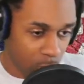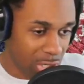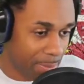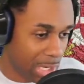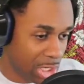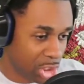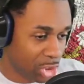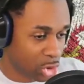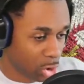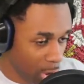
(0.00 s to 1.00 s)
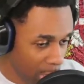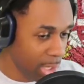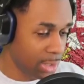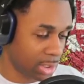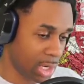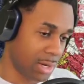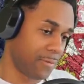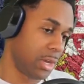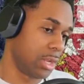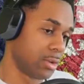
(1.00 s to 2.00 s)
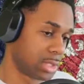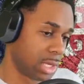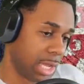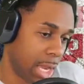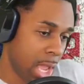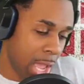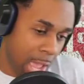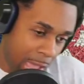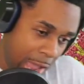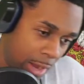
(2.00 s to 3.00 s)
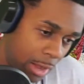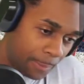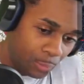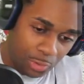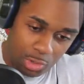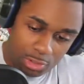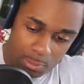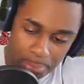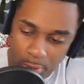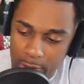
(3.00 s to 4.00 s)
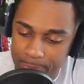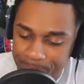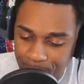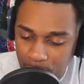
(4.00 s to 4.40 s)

We're dropping a shit ton of videos today. And with your support,